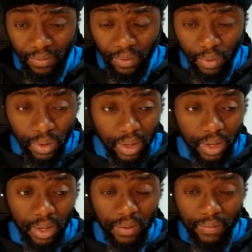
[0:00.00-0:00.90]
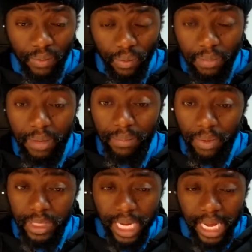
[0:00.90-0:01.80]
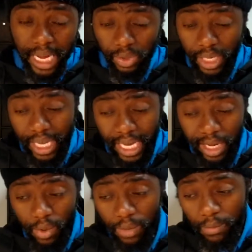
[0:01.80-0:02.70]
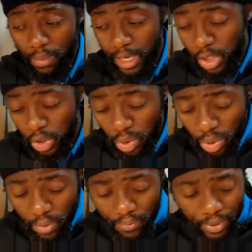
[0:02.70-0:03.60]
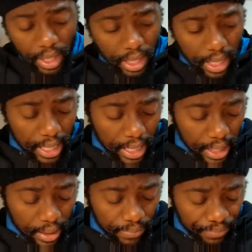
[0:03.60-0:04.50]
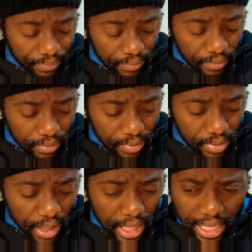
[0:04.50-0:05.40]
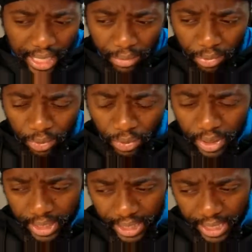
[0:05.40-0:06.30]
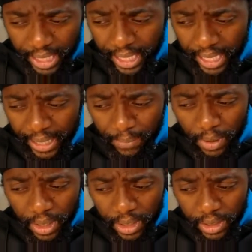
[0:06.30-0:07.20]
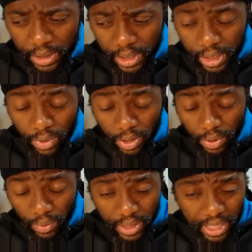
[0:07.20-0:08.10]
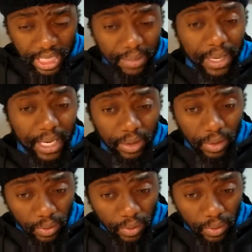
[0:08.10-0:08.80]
for women, because I actually had it on my show. Um, Label is her name. She went through the same like